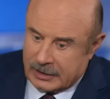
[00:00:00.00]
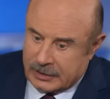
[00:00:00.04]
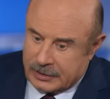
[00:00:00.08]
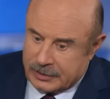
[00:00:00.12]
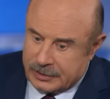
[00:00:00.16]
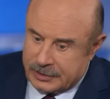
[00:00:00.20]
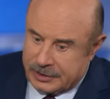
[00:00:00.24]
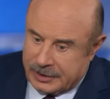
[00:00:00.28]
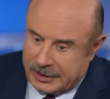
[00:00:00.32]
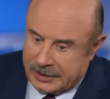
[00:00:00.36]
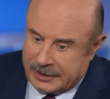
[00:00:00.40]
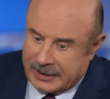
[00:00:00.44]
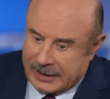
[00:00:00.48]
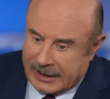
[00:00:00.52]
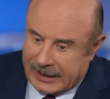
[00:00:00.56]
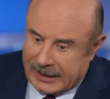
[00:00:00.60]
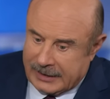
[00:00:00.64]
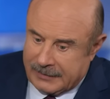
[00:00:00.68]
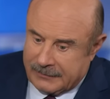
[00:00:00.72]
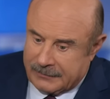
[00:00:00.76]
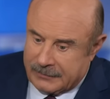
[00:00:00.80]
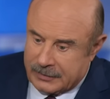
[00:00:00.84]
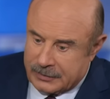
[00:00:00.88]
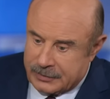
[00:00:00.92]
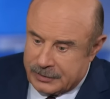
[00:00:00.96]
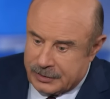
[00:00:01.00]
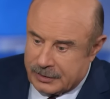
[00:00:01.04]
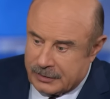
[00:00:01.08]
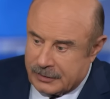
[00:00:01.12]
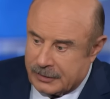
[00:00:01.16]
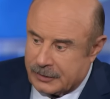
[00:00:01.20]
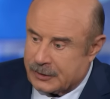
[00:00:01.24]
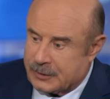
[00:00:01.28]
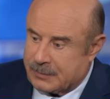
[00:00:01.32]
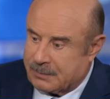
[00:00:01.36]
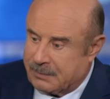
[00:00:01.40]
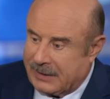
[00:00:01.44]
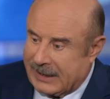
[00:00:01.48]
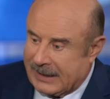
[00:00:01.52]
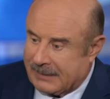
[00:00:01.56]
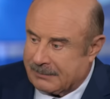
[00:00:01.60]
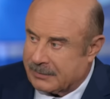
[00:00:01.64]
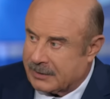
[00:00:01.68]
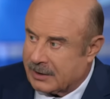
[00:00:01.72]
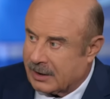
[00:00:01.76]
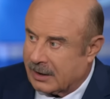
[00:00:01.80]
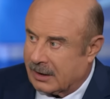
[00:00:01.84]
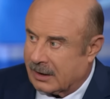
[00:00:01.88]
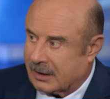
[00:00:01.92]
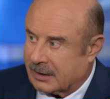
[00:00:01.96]
she gave the jurors pep
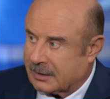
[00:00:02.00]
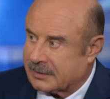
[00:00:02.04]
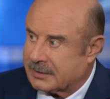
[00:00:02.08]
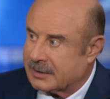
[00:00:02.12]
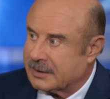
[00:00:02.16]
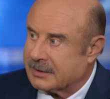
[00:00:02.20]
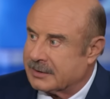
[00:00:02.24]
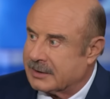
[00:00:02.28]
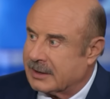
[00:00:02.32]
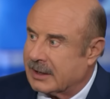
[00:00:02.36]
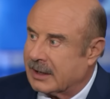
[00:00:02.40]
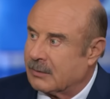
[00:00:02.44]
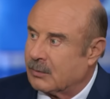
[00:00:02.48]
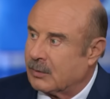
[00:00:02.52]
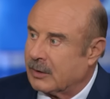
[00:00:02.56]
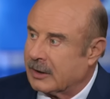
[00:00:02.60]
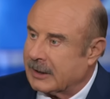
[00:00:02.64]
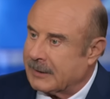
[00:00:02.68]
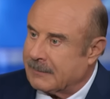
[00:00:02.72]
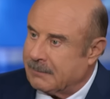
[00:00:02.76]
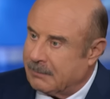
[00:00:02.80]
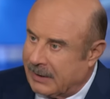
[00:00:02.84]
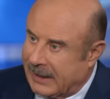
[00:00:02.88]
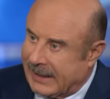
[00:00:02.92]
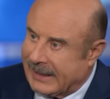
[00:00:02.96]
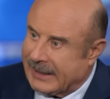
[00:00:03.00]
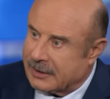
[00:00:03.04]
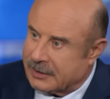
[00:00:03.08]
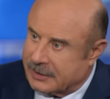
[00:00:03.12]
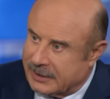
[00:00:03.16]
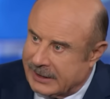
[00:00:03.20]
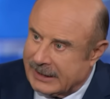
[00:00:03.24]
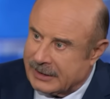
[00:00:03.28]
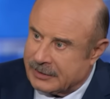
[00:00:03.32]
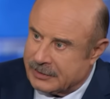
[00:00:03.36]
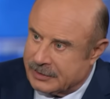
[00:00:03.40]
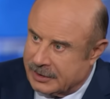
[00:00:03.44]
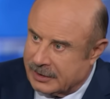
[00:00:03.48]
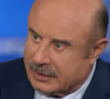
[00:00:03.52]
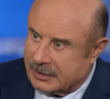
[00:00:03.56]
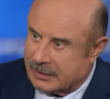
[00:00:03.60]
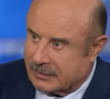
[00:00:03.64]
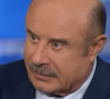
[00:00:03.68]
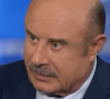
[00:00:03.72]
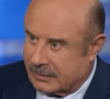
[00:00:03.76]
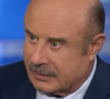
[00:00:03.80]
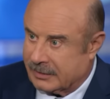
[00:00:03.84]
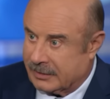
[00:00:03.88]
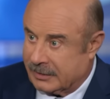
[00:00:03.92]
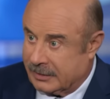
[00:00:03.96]
talks and said, really pay
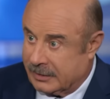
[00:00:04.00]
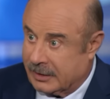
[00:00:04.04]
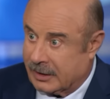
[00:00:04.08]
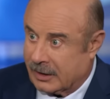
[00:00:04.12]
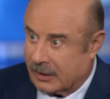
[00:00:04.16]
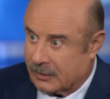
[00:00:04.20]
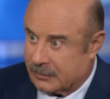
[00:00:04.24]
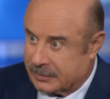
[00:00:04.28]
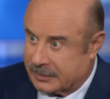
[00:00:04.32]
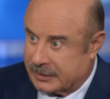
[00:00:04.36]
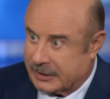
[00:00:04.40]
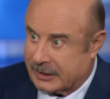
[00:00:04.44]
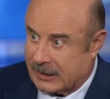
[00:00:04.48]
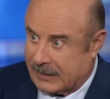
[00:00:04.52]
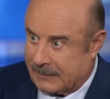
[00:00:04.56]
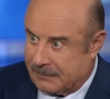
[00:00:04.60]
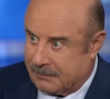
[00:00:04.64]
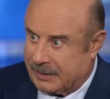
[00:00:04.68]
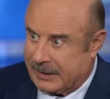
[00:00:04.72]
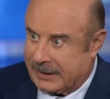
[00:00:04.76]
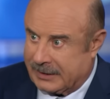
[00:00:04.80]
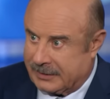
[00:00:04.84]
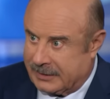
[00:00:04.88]
attention, you know, sit up, mm-hmm. pay